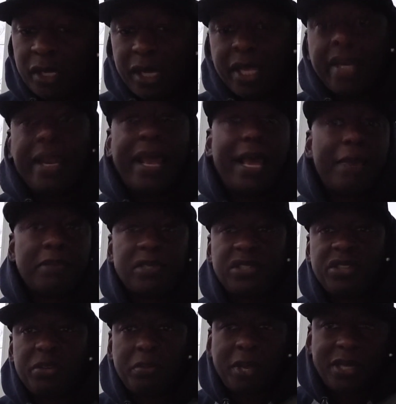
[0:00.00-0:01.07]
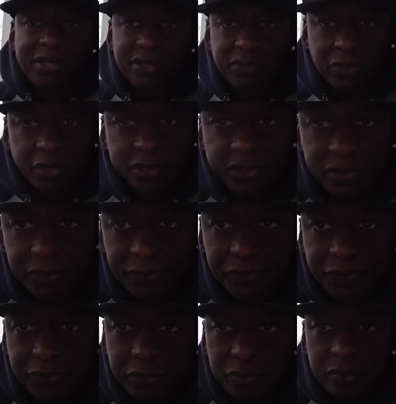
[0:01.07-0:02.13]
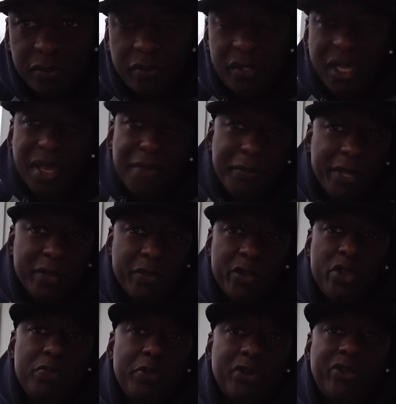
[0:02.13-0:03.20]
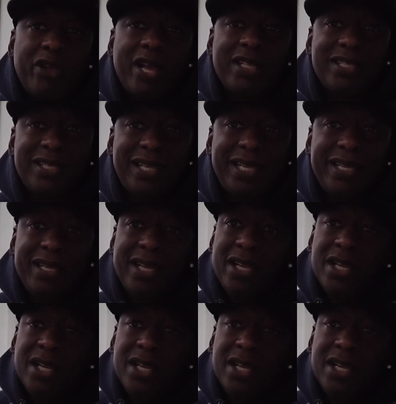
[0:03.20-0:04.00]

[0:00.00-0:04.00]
And it happens to the best of us. I mean, when you procrastinate,